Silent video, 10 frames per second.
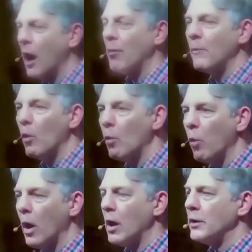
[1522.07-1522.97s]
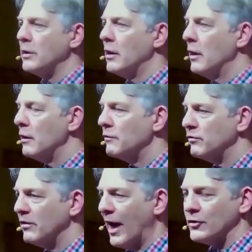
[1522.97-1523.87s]
become
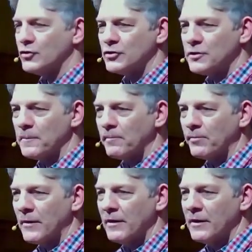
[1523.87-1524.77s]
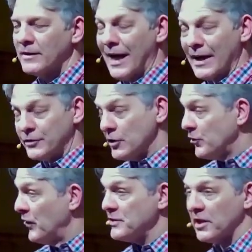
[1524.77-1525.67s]
one flesh.
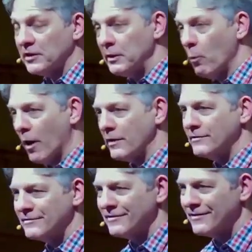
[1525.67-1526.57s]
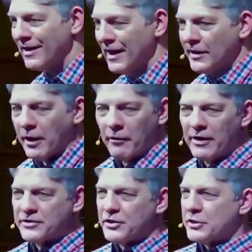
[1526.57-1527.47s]
Not just physically one,
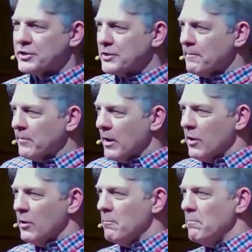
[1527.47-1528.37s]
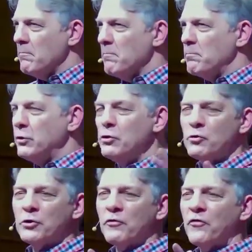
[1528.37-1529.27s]
there is this
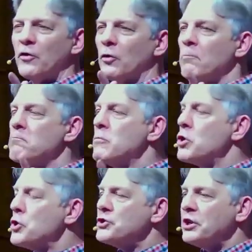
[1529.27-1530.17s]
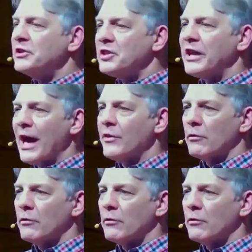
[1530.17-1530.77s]
beautiful merging